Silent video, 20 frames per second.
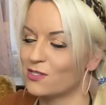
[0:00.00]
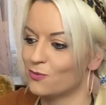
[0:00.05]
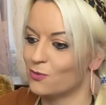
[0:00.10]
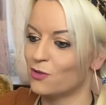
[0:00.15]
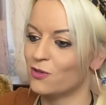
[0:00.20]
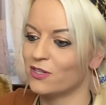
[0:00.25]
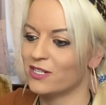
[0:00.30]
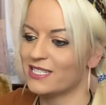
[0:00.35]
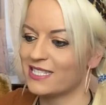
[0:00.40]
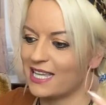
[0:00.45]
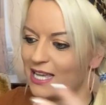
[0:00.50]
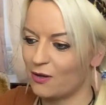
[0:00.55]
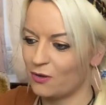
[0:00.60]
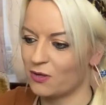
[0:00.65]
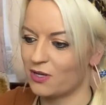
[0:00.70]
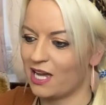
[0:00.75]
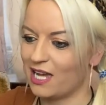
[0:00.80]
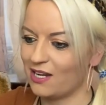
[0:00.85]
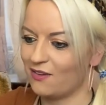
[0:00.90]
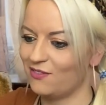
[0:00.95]
To us, it
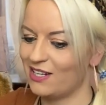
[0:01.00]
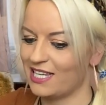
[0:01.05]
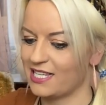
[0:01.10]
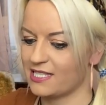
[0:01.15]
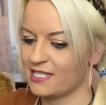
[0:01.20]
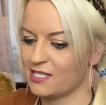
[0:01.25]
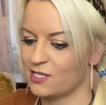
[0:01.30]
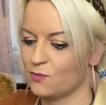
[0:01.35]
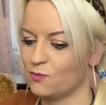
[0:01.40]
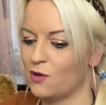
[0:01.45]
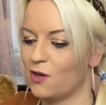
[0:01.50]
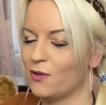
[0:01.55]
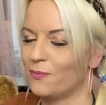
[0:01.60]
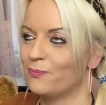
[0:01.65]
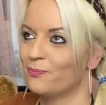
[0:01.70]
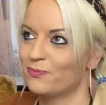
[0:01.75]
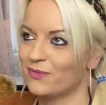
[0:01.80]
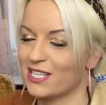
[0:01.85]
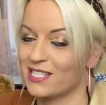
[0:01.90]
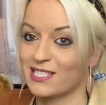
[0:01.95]
all kind of links into
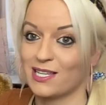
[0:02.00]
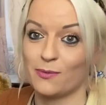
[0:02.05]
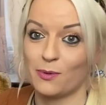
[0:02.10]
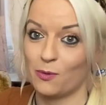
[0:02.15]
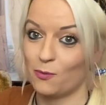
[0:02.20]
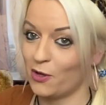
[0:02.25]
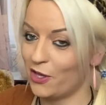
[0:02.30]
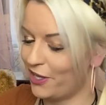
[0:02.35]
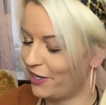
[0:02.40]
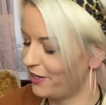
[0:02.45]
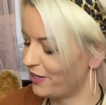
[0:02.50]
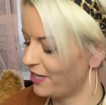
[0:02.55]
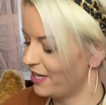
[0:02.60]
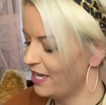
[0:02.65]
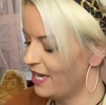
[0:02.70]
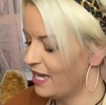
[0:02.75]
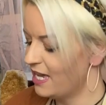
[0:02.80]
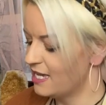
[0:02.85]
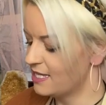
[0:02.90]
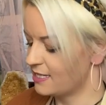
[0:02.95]
one. That's how we work.
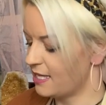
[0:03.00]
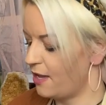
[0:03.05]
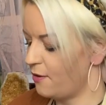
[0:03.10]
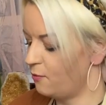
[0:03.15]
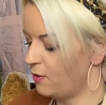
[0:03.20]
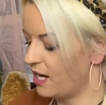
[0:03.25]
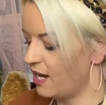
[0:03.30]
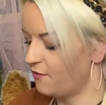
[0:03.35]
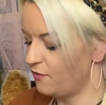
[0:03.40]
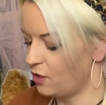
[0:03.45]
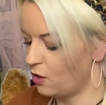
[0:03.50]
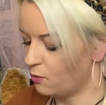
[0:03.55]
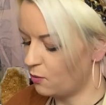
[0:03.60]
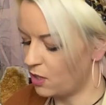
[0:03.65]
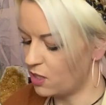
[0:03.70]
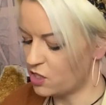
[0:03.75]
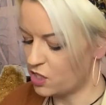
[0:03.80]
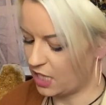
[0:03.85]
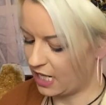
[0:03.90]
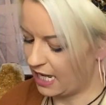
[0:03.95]
So whenever you're
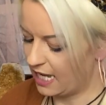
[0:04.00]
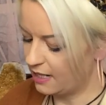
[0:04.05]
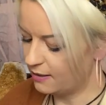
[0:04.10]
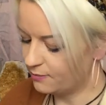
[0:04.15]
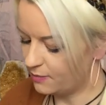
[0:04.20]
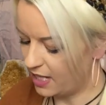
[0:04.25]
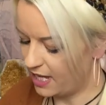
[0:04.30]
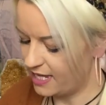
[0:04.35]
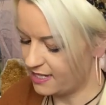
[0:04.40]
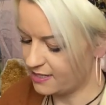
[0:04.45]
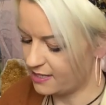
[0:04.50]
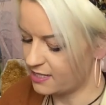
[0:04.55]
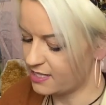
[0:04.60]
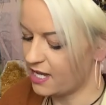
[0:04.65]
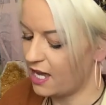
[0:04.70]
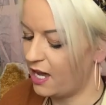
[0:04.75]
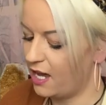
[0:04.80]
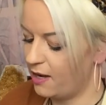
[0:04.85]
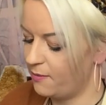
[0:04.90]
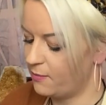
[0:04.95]
watching it is the
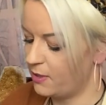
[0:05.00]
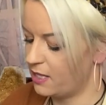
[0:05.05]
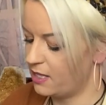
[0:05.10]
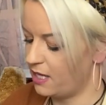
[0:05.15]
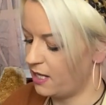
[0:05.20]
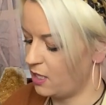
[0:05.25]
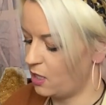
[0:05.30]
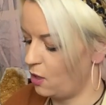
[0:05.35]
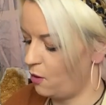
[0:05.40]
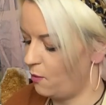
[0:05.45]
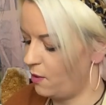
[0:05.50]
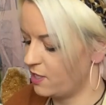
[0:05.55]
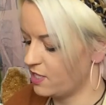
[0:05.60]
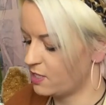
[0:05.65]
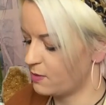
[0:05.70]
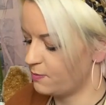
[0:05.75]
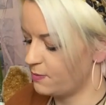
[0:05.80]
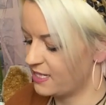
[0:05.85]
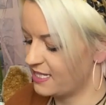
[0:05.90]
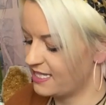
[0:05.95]
time that you are
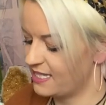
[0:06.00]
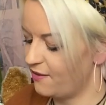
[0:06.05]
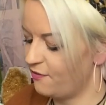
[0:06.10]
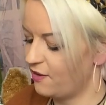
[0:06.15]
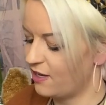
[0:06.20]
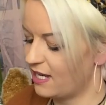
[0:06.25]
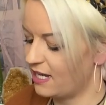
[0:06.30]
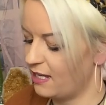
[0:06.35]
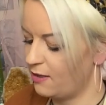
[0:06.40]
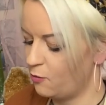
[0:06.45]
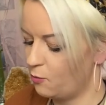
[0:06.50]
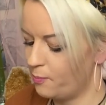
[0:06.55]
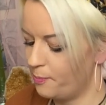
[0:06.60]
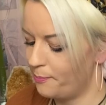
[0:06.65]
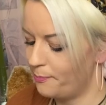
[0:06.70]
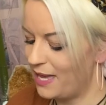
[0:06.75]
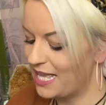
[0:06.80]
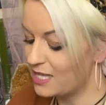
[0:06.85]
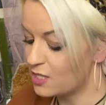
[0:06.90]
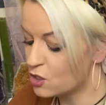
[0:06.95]
specifically
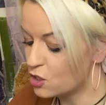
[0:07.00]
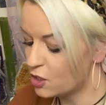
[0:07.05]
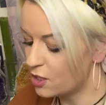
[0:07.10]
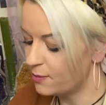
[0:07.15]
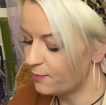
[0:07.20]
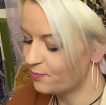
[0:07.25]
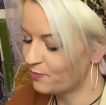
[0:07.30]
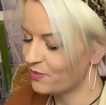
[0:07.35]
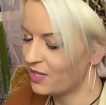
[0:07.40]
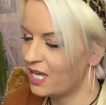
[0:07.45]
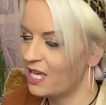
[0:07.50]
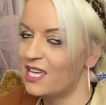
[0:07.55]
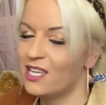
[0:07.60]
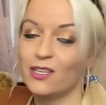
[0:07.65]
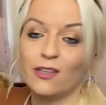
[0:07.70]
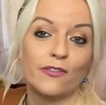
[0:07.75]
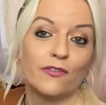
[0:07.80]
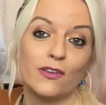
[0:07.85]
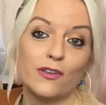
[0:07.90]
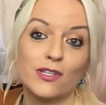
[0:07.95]
meant to.
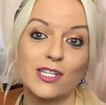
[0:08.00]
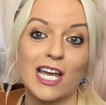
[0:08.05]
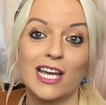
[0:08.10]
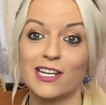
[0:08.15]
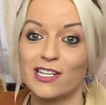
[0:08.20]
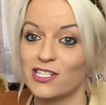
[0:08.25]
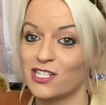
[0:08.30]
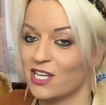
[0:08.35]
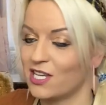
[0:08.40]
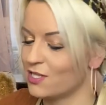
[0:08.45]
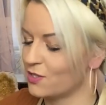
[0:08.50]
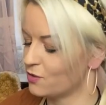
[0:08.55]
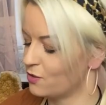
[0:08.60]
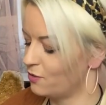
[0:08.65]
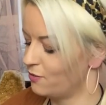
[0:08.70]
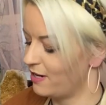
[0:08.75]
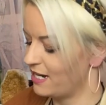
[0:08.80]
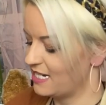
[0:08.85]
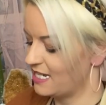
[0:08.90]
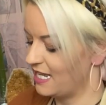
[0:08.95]
Your future energy is
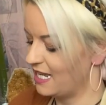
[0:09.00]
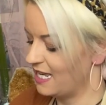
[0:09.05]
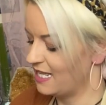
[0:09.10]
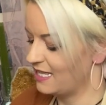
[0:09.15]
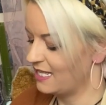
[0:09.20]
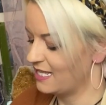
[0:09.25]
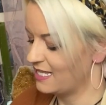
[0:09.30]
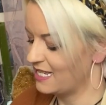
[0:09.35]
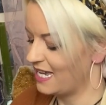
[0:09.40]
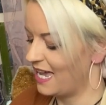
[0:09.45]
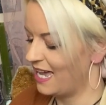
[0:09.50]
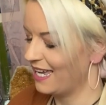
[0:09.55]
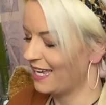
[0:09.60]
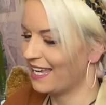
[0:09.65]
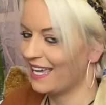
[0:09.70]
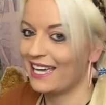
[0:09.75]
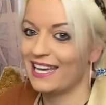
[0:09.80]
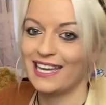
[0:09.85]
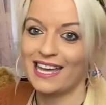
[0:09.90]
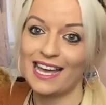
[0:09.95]
already in the
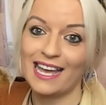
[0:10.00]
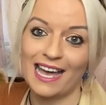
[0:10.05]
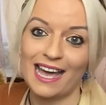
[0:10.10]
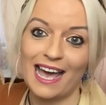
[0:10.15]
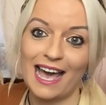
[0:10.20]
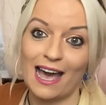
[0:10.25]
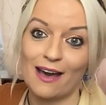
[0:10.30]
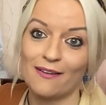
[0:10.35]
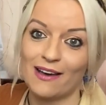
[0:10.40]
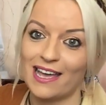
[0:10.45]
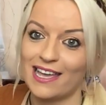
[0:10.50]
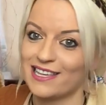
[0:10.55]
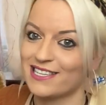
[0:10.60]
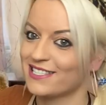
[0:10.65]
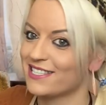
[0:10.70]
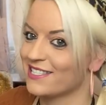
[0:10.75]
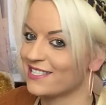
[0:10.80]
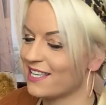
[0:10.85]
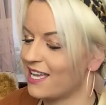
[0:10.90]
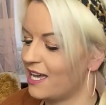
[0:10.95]
deck. How
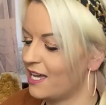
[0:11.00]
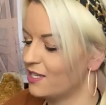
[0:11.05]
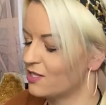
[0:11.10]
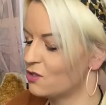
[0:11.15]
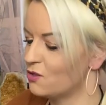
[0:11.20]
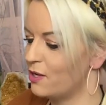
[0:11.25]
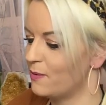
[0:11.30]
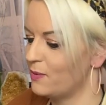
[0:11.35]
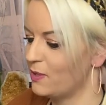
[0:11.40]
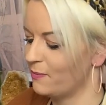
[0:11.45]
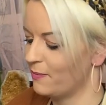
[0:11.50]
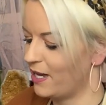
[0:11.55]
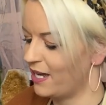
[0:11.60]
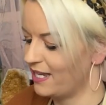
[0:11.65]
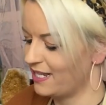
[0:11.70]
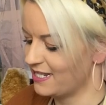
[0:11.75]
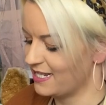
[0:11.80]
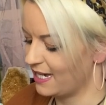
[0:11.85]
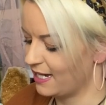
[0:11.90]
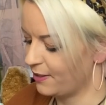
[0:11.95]
ace is that? Trip your
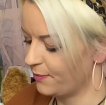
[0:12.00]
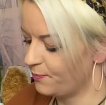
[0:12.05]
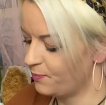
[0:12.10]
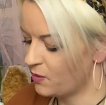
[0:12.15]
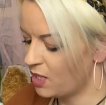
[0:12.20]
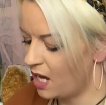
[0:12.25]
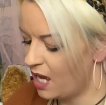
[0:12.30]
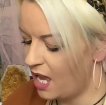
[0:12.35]
mind out.